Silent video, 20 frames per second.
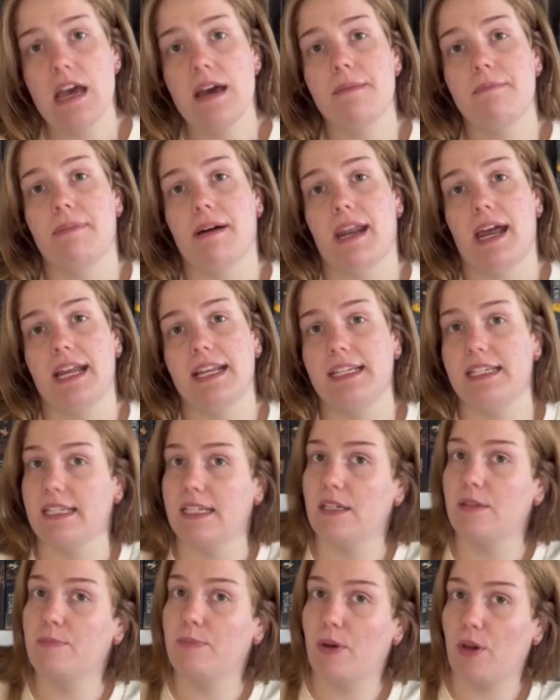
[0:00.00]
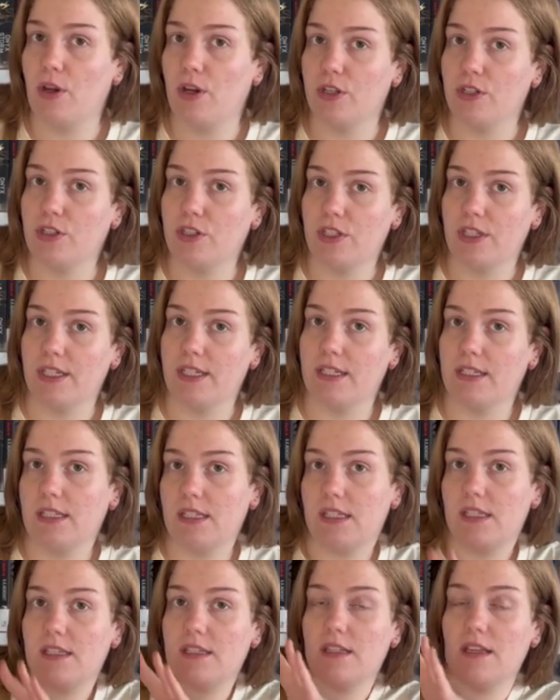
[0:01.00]
But I did
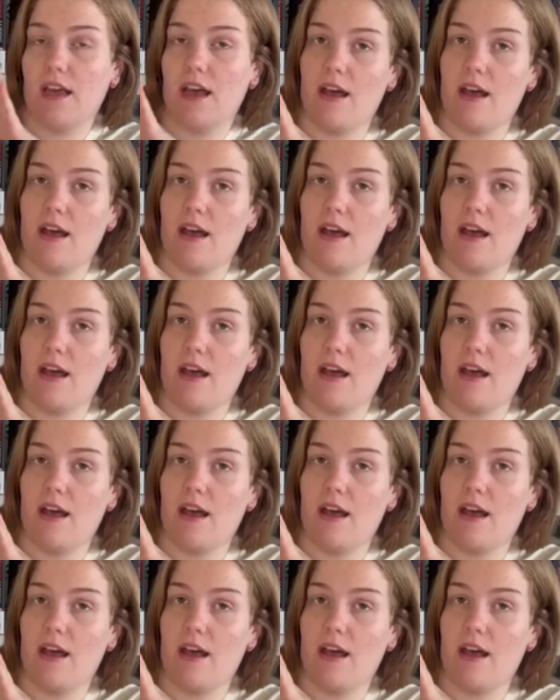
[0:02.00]
purchase